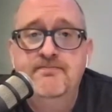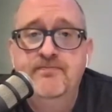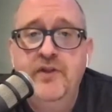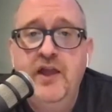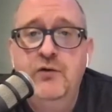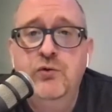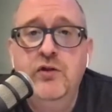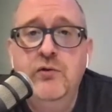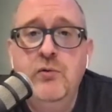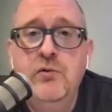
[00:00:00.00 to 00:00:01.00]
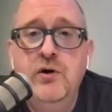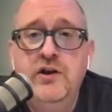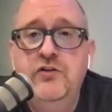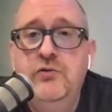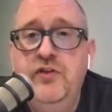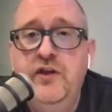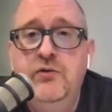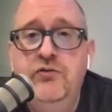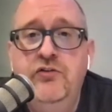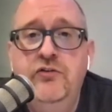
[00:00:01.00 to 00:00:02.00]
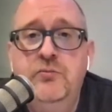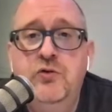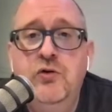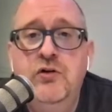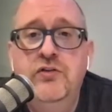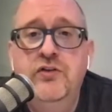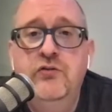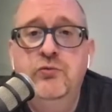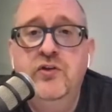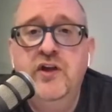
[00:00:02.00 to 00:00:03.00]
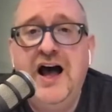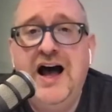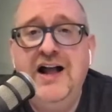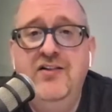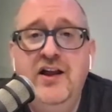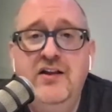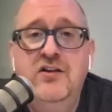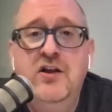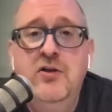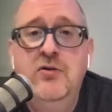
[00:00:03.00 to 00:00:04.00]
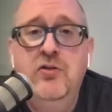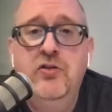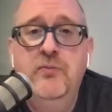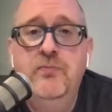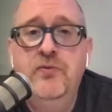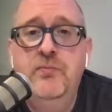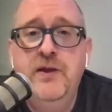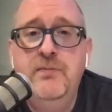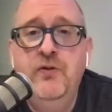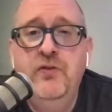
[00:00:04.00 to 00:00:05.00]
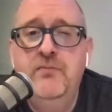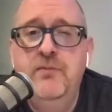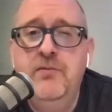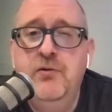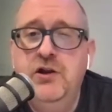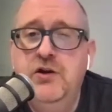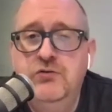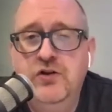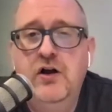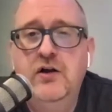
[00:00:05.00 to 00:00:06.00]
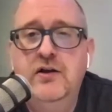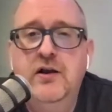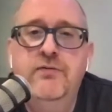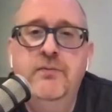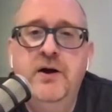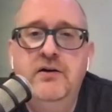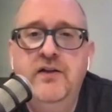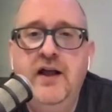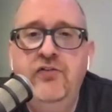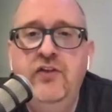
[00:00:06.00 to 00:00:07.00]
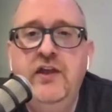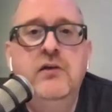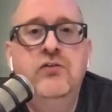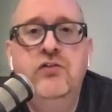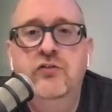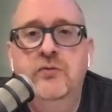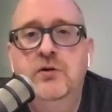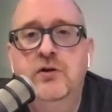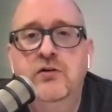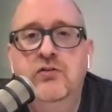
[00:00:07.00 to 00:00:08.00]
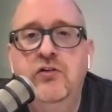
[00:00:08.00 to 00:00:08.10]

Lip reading: really what we want to do with Ecosystem North is really highlight the people that maybe we don't talk enough about, and that's the ecosystem builders.